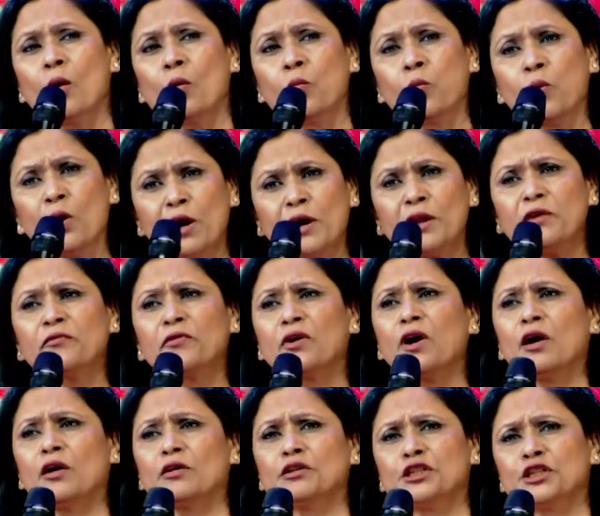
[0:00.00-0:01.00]
Word of
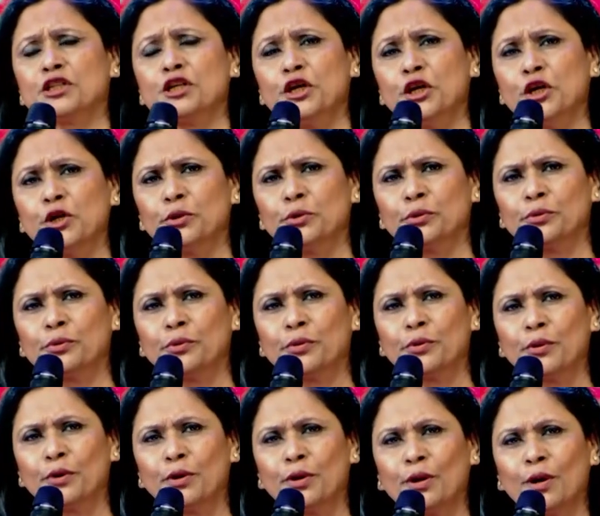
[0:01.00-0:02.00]
God to you
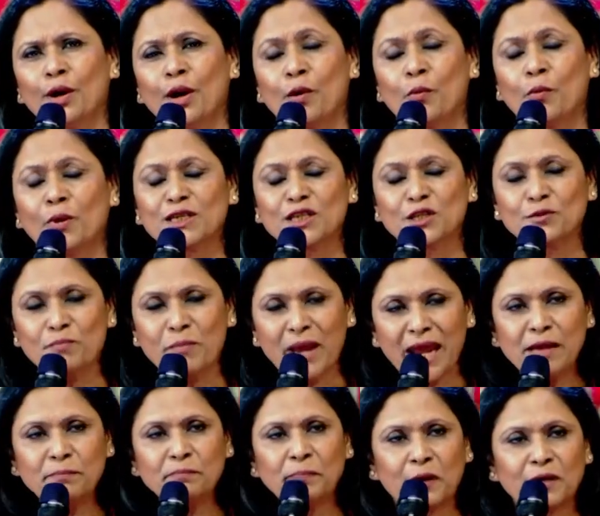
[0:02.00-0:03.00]
was
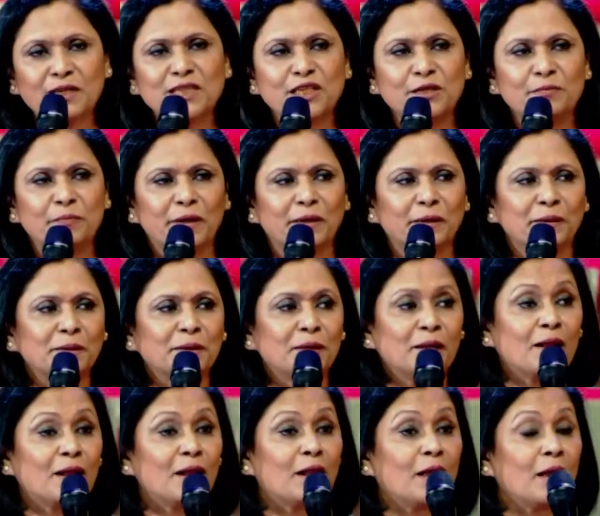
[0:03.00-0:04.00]
made possible
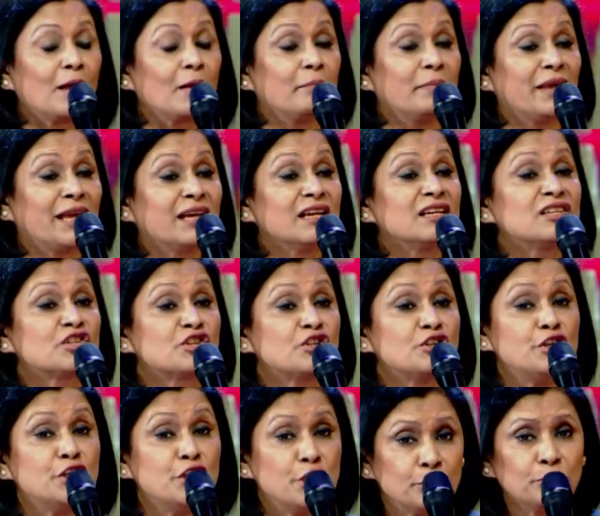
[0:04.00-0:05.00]
because
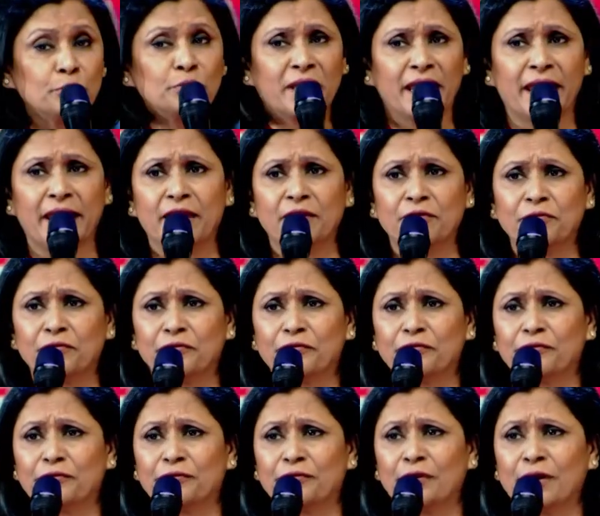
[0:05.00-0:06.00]
you
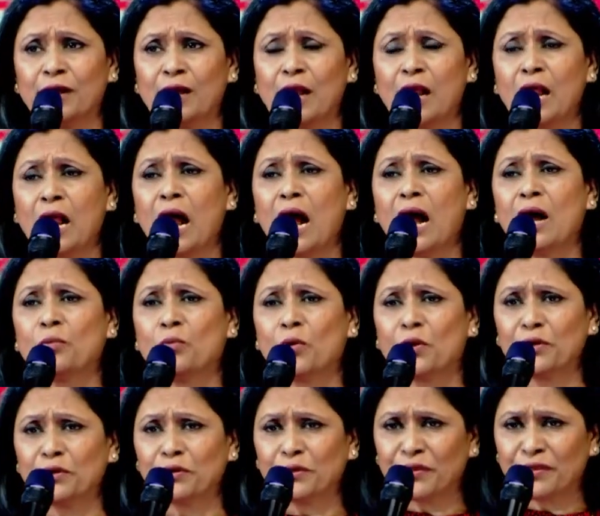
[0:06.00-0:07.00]
gave. I
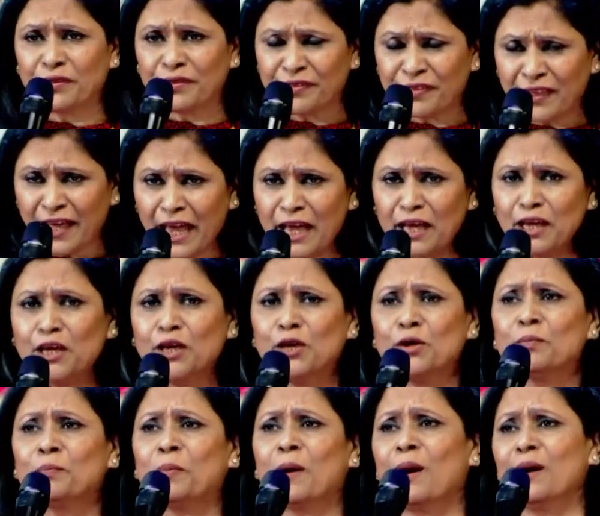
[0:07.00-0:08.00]
want to thank
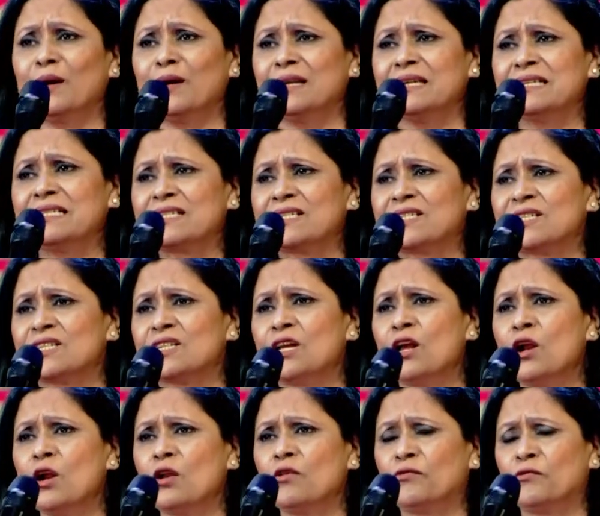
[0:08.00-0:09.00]
you, partners,
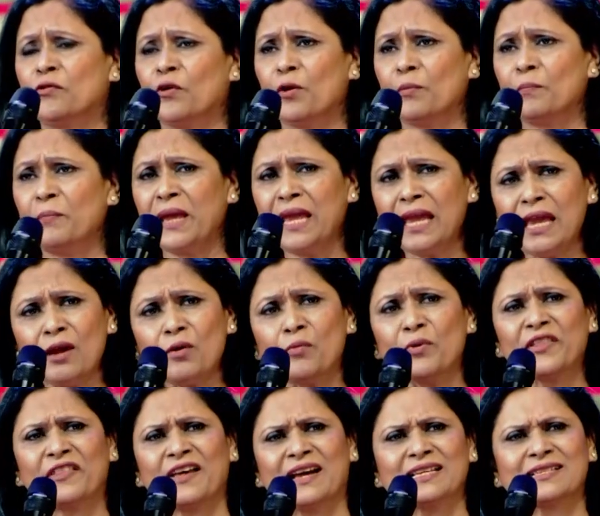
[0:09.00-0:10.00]
for being
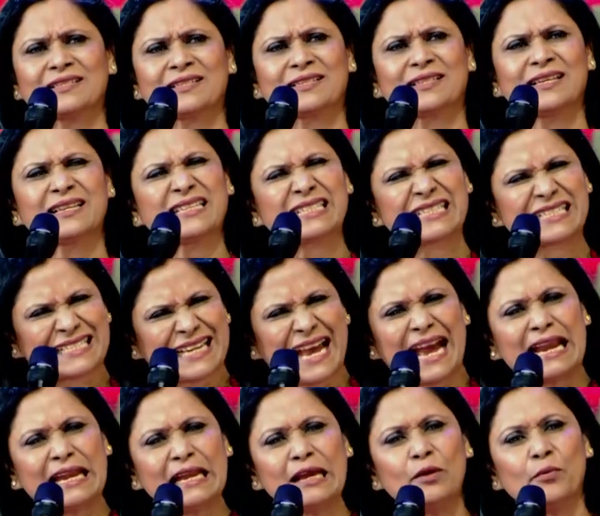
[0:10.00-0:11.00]
with us,
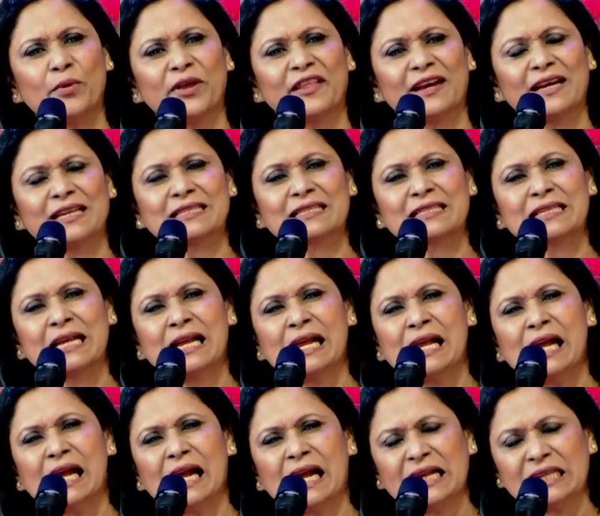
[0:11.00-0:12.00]
standing with us,
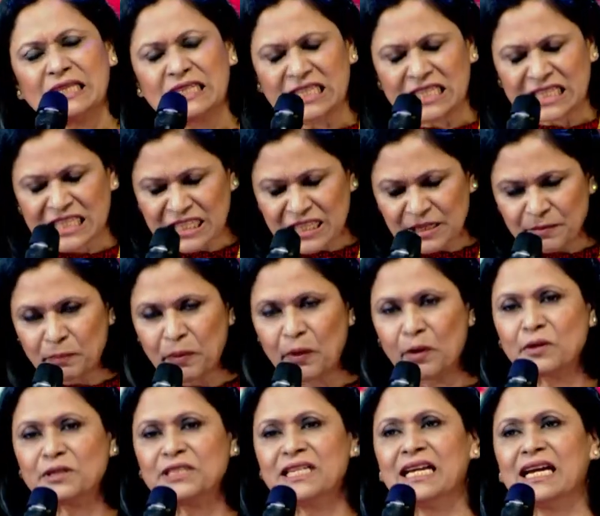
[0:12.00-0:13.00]
and
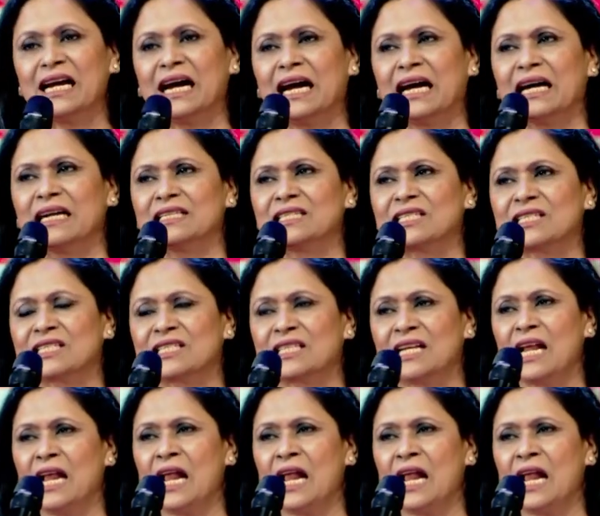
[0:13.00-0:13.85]
supporting us.